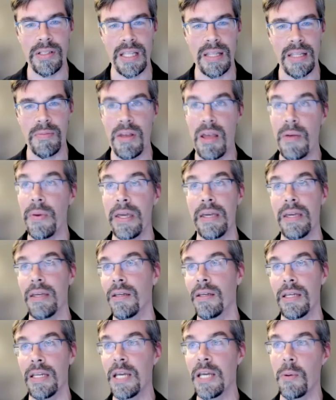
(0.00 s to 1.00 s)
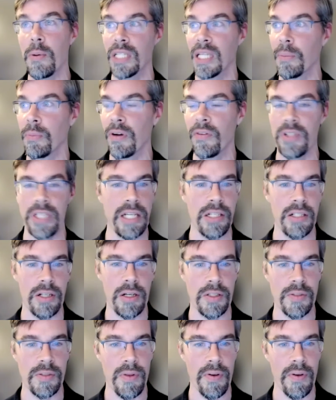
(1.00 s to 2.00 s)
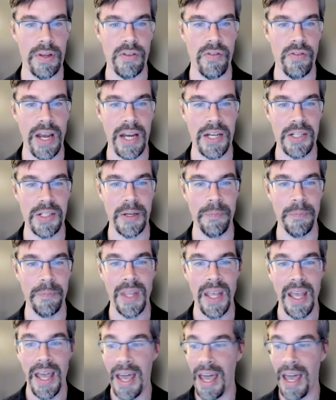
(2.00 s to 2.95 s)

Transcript: and then maybe an equal number of teachers from the reservation.